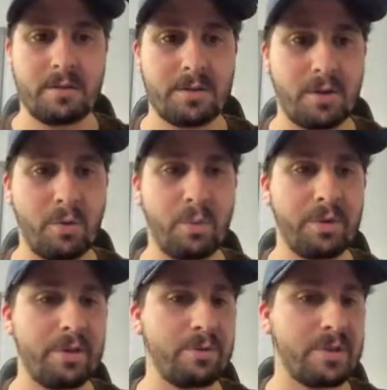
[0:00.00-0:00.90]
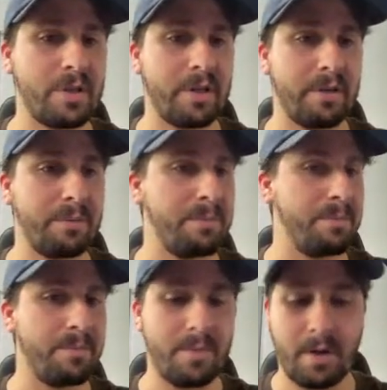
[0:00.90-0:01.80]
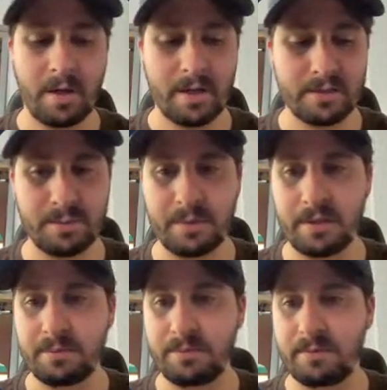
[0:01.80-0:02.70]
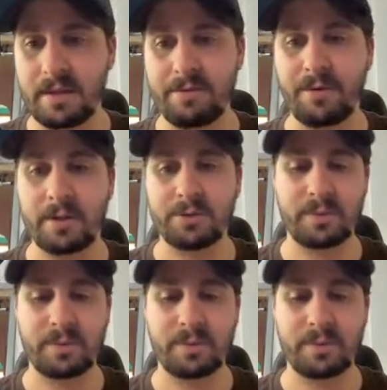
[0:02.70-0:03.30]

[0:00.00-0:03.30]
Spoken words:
So we'll use the some of the defaults.